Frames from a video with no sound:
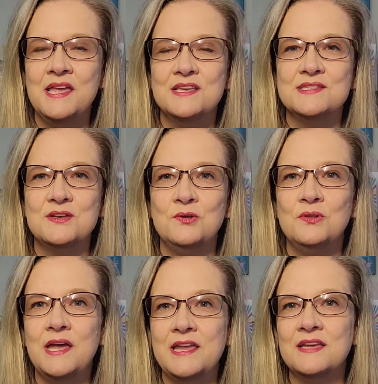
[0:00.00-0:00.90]
So
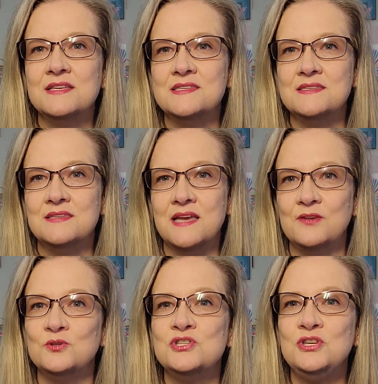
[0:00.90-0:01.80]
like
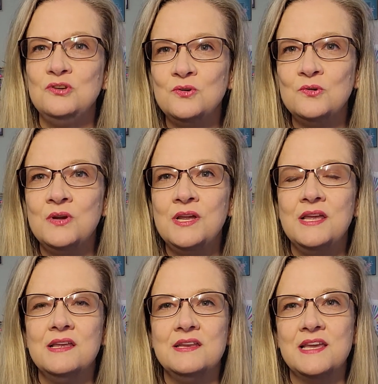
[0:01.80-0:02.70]
cycle 2,
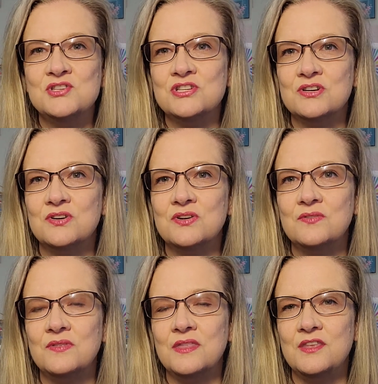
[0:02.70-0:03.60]
next year
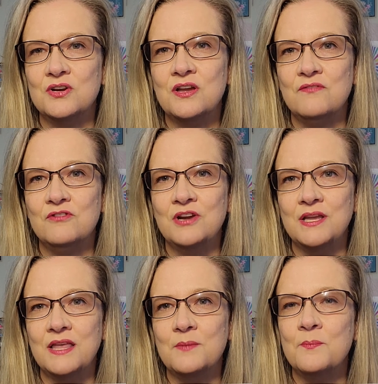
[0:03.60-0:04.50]
they're covering
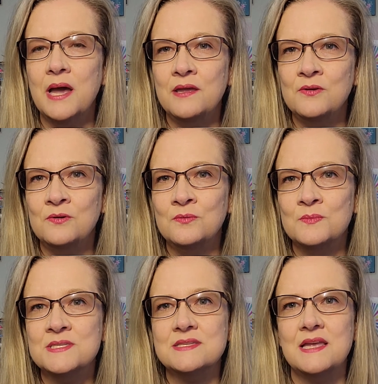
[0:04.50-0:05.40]
like
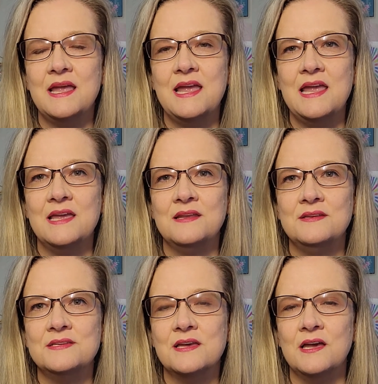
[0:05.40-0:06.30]
biomes, and
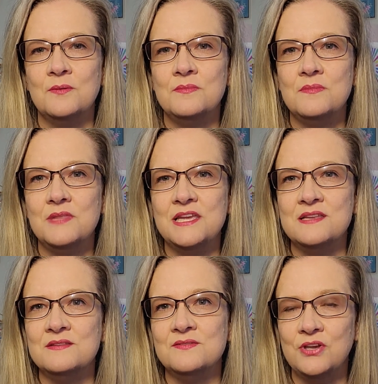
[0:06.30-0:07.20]

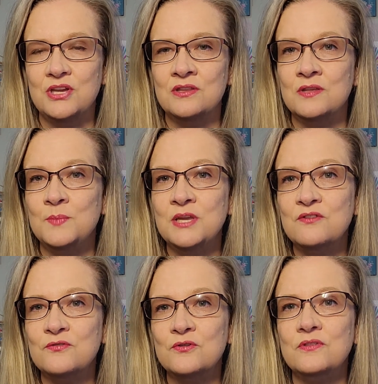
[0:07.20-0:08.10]
in Good and the
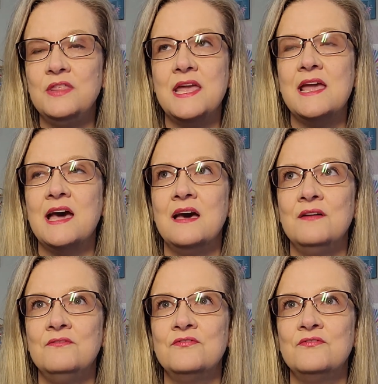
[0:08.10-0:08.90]
Beautiful they have